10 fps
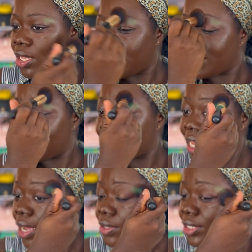This
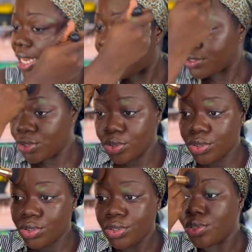guy was like, no,
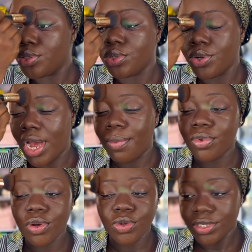I'm
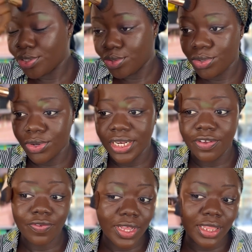not going to go any
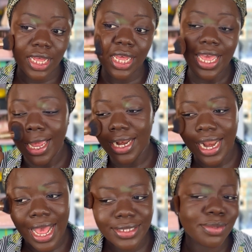further. And
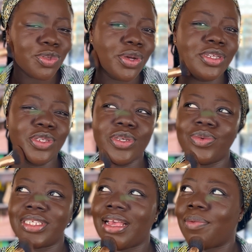as I'm talking to you,
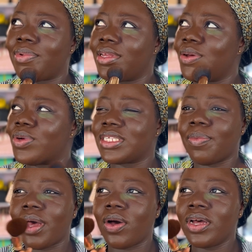it was
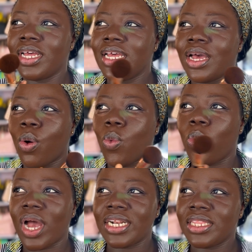about
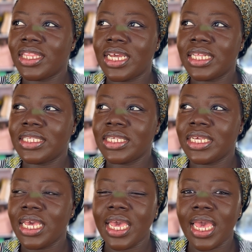1:30
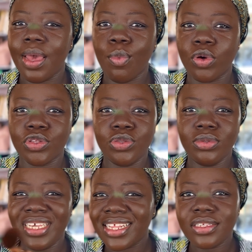a.m. or
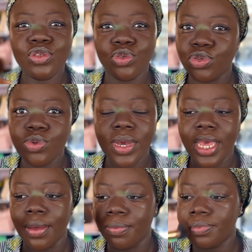getting to 2
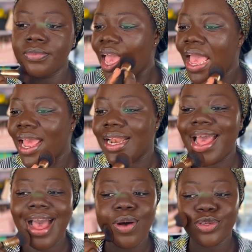a.m. and
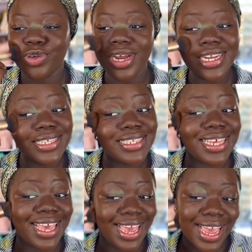I was already
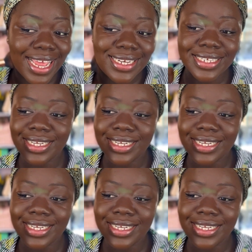scared.